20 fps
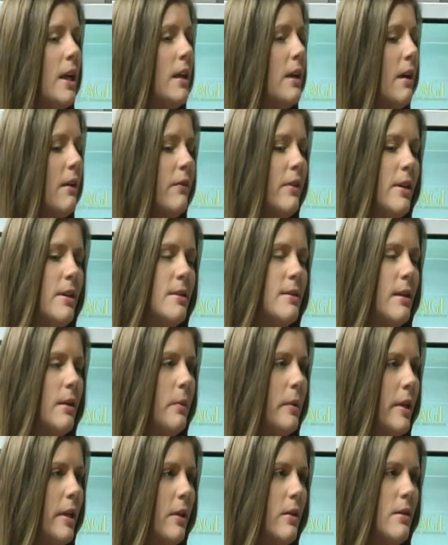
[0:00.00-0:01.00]
obviously
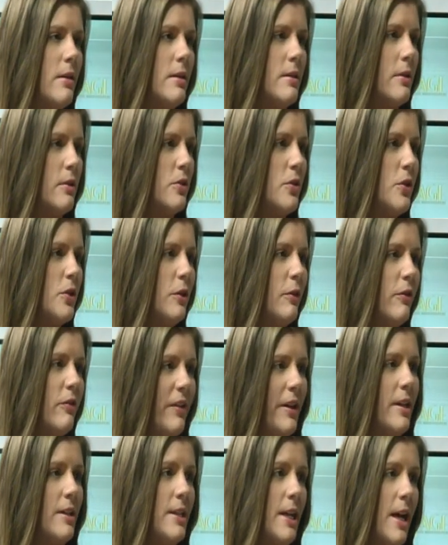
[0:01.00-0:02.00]
we know these are two
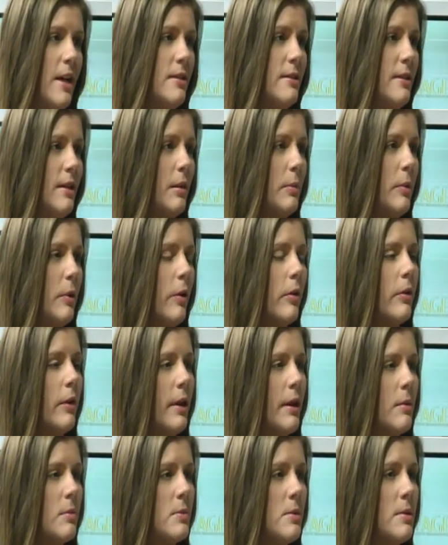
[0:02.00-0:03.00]
fantastic
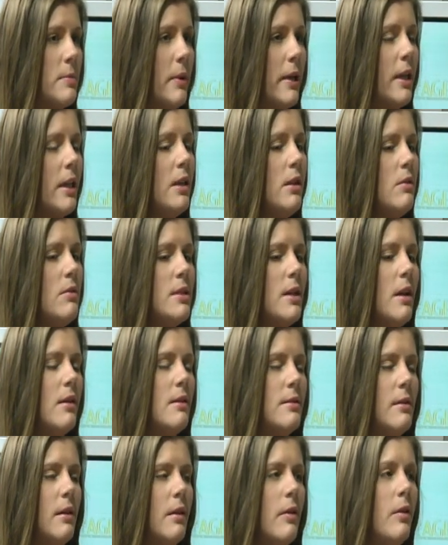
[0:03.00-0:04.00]
programs, but can you tell
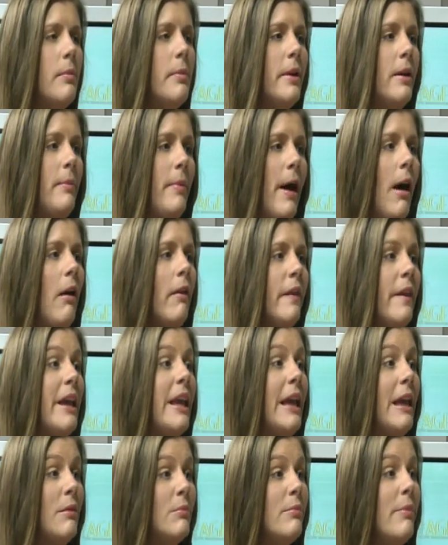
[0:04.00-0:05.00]
us a little bit about the
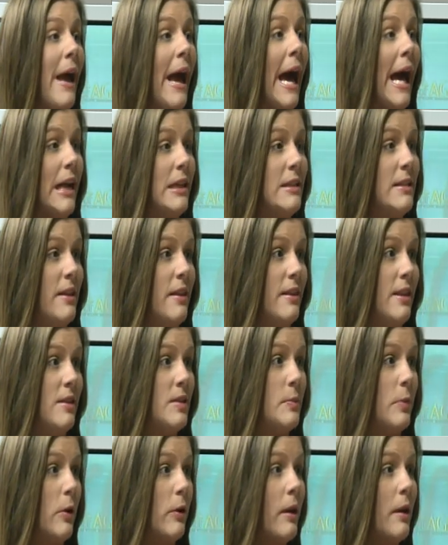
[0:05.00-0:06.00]
impact that
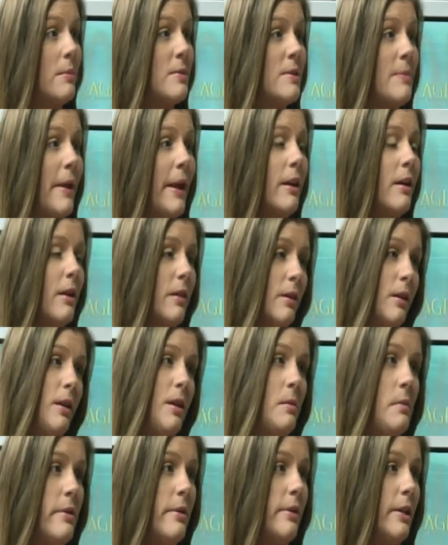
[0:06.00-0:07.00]
these programs make on the
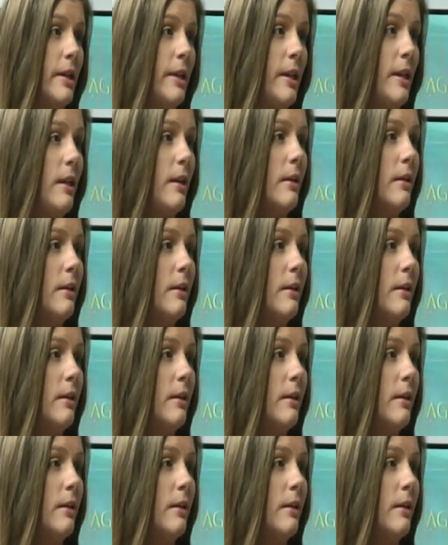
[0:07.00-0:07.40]
community?